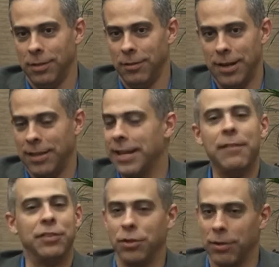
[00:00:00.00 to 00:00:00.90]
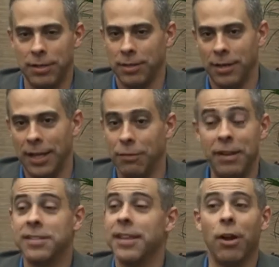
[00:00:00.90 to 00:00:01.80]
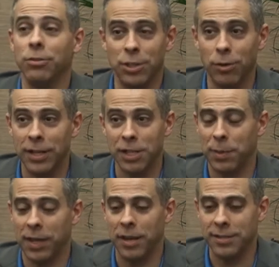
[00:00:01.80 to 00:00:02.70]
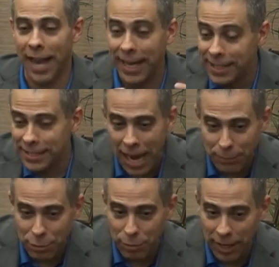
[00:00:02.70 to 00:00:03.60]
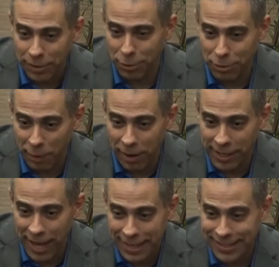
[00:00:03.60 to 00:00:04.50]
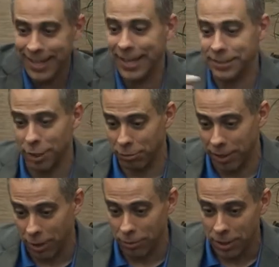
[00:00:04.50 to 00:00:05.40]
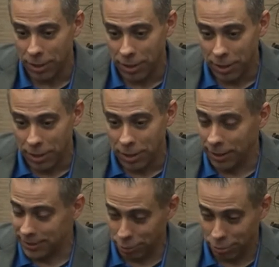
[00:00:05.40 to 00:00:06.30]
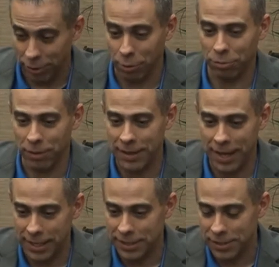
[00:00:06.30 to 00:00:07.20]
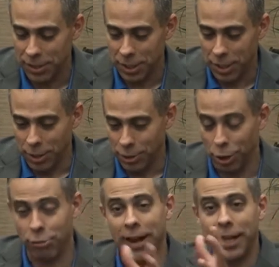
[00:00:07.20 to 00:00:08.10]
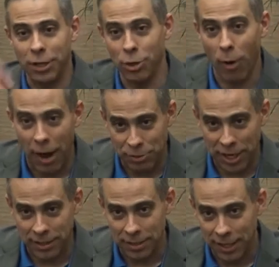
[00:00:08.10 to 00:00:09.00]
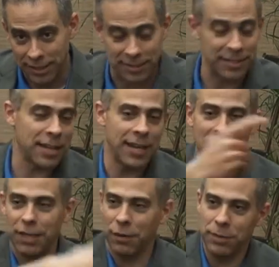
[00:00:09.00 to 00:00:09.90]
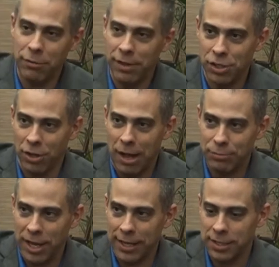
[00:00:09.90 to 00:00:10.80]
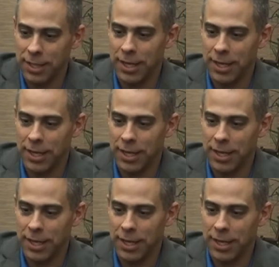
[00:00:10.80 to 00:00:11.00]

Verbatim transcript: right? They never do it. And the reason they don't do it is because anytime you bring third-party C A D data into Creo, until Creo three that is, you're creating a new object, it's disconnected from the original object.